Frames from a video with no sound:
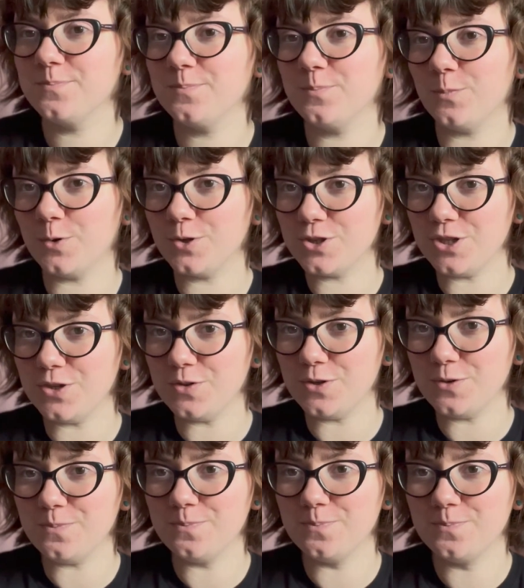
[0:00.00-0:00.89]
What do you
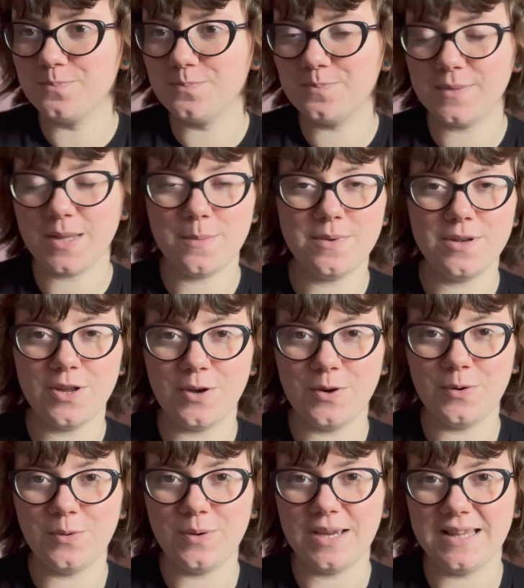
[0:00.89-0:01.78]
do? Let me
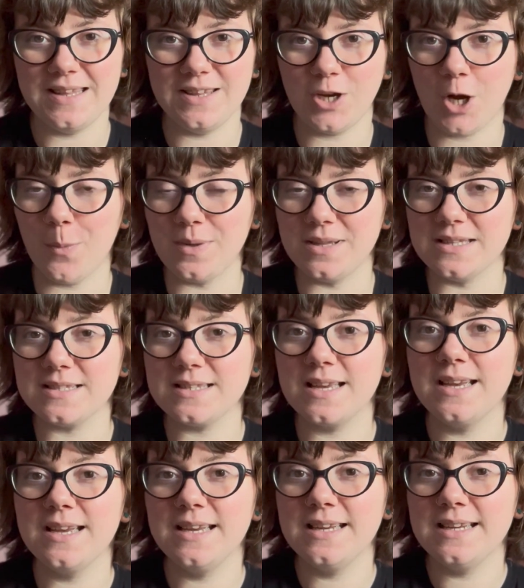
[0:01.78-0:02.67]
know in the comments
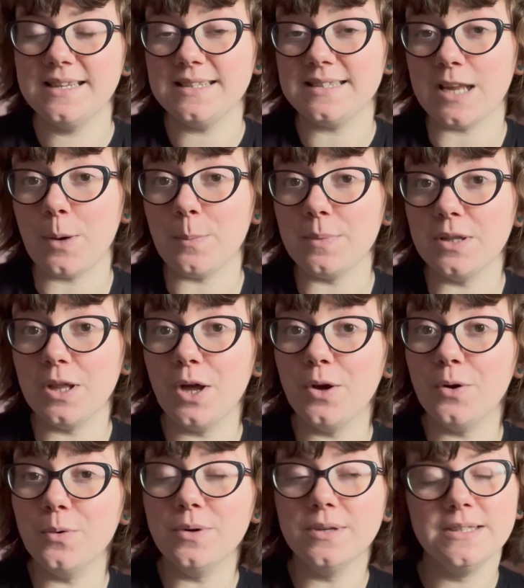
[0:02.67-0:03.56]
down
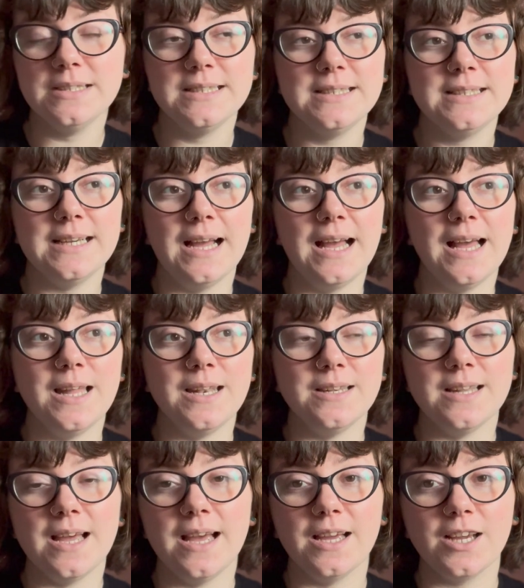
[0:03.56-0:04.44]
below,
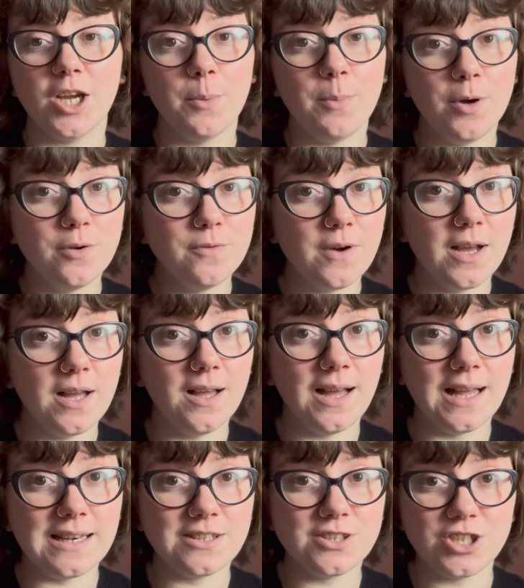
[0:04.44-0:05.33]
and come over
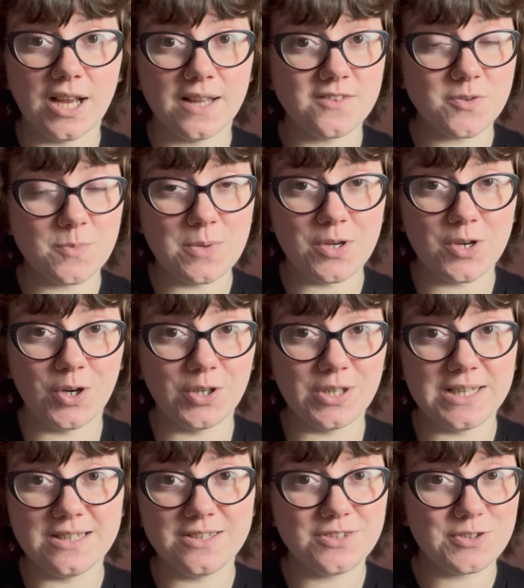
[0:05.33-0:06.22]
and chat to me on
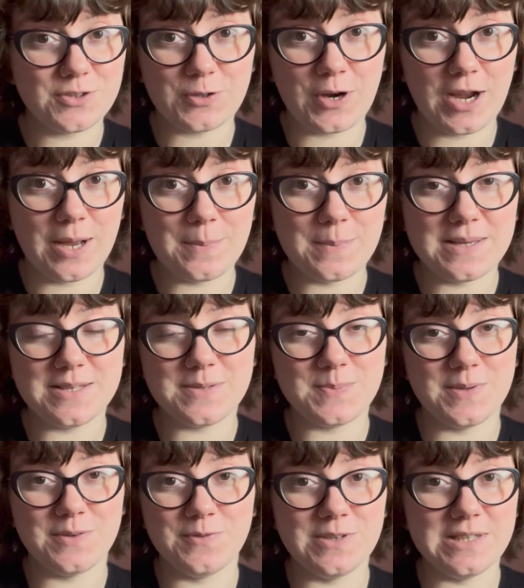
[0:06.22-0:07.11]
Instagram. It's
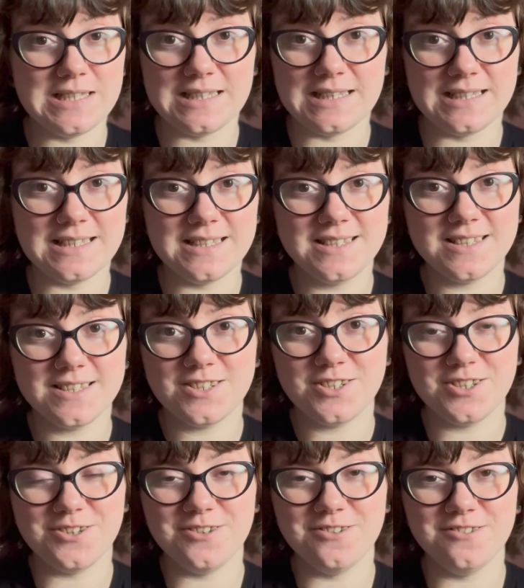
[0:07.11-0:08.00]
been really nice
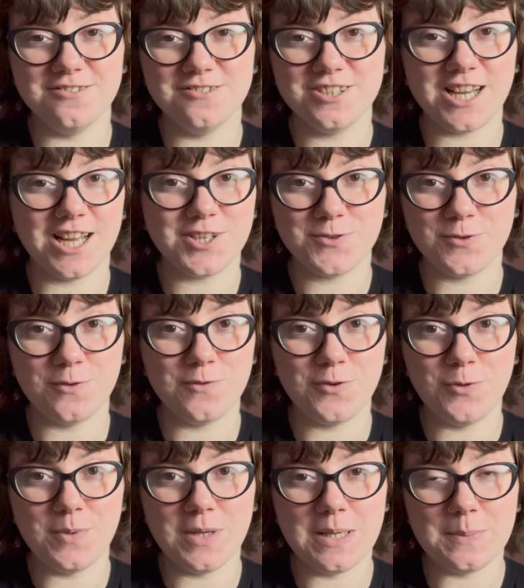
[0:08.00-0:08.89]
to chat to a
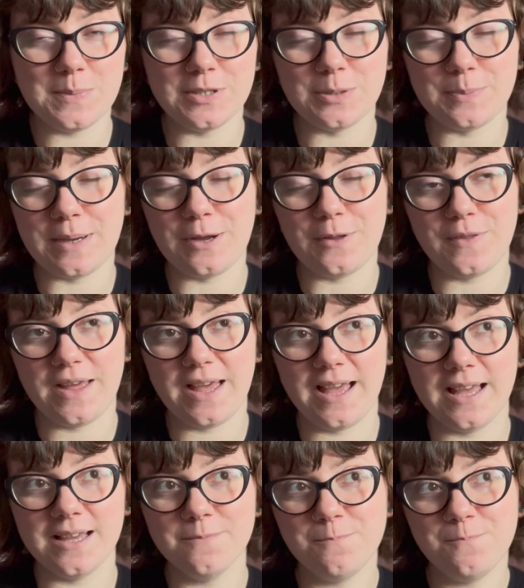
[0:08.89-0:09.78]
few people about
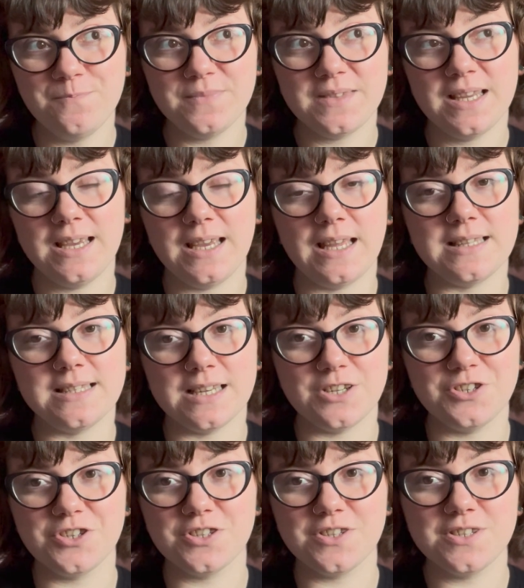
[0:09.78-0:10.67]
their
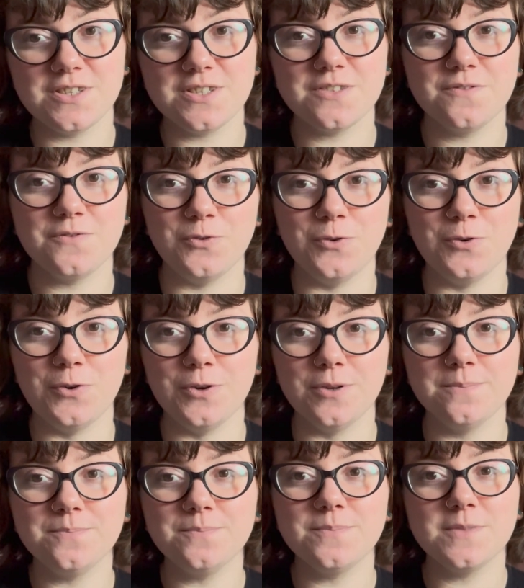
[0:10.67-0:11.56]
intentions
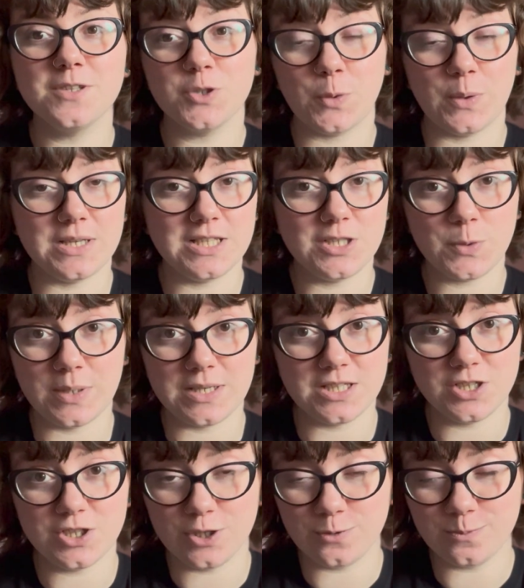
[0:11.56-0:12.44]
for
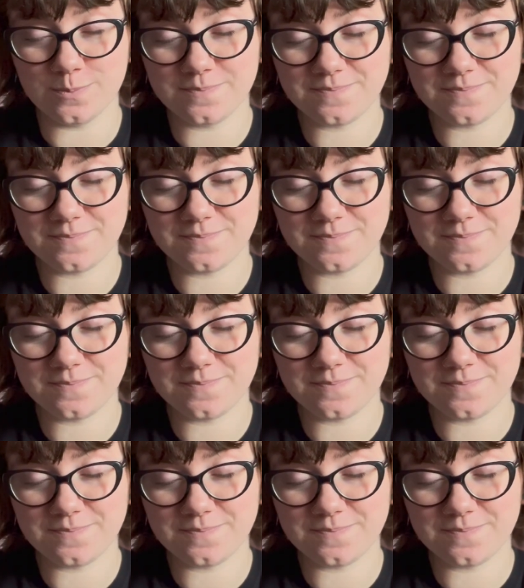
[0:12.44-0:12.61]
2022.